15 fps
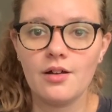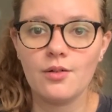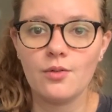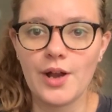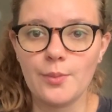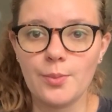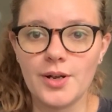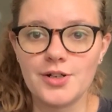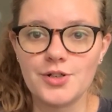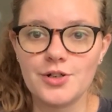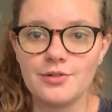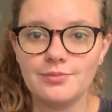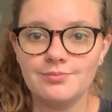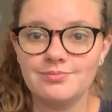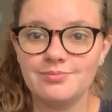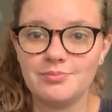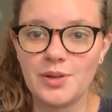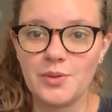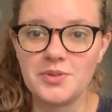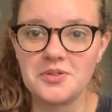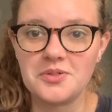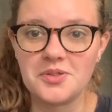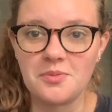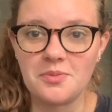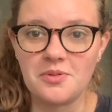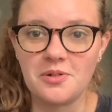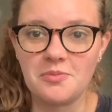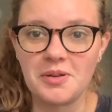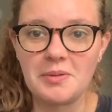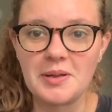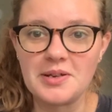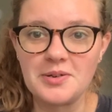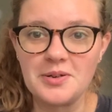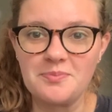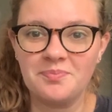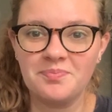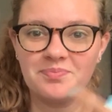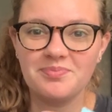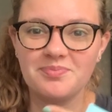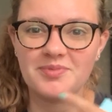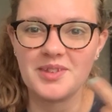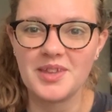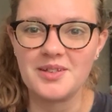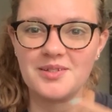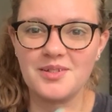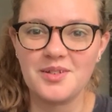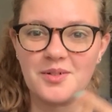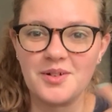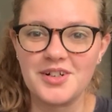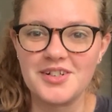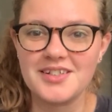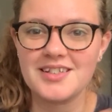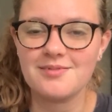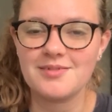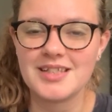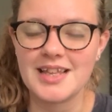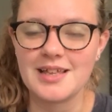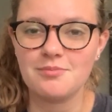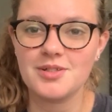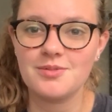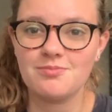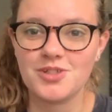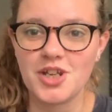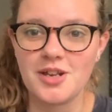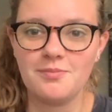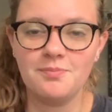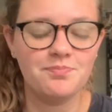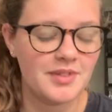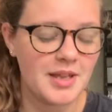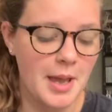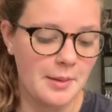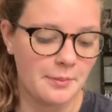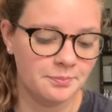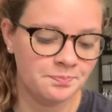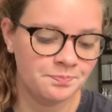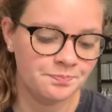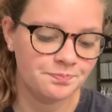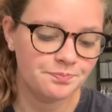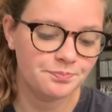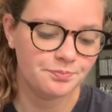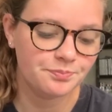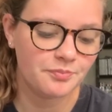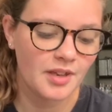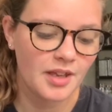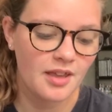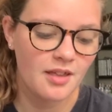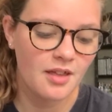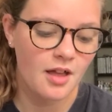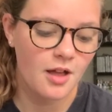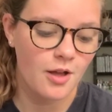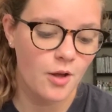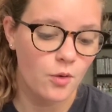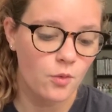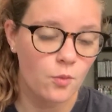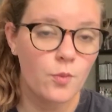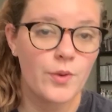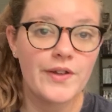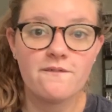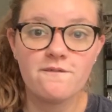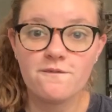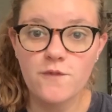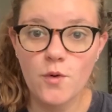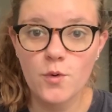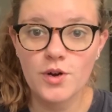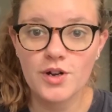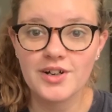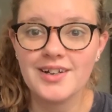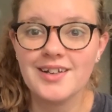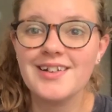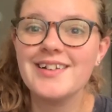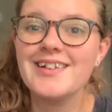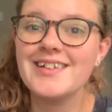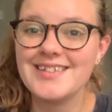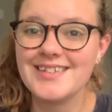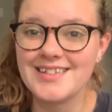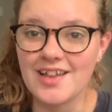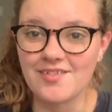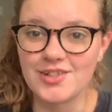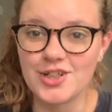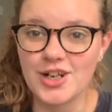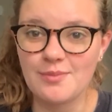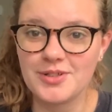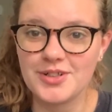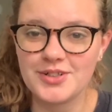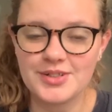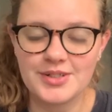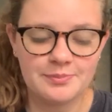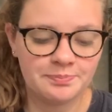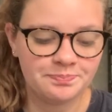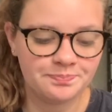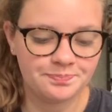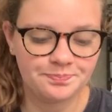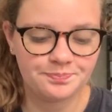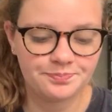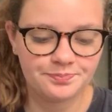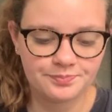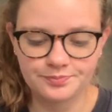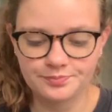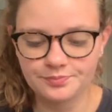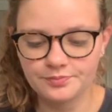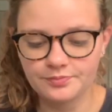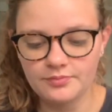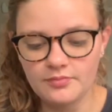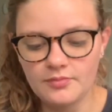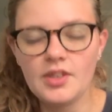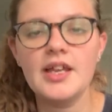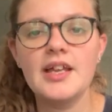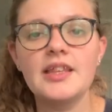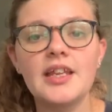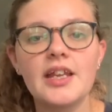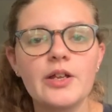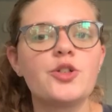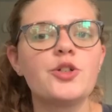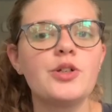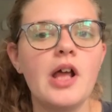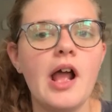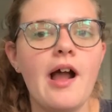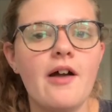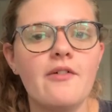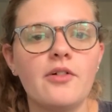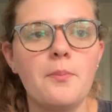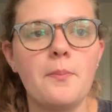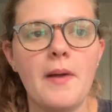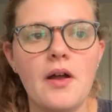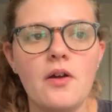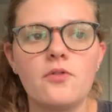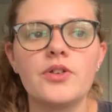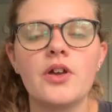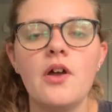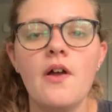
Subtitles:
air pressure. My window is open in my bedroom. The door just slammed shut. Okay. Week 4 is 7 chapters. And then I should have about